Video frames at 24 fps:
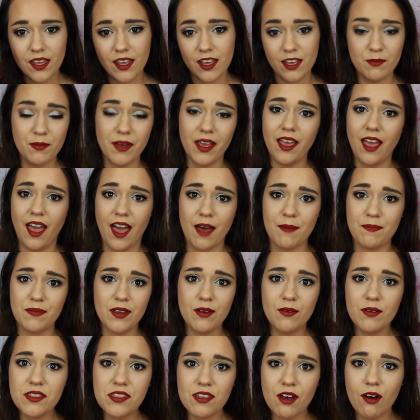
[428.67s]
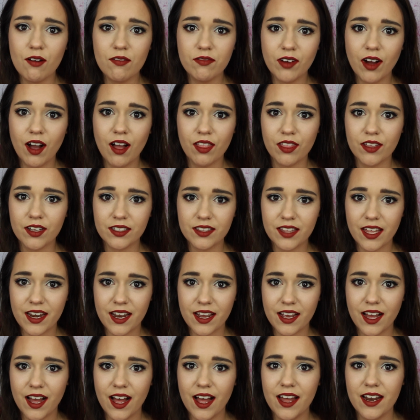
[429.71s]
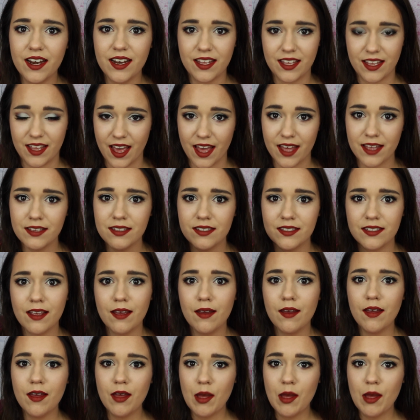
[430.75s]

Am I happy with the overall look that I got? Yes.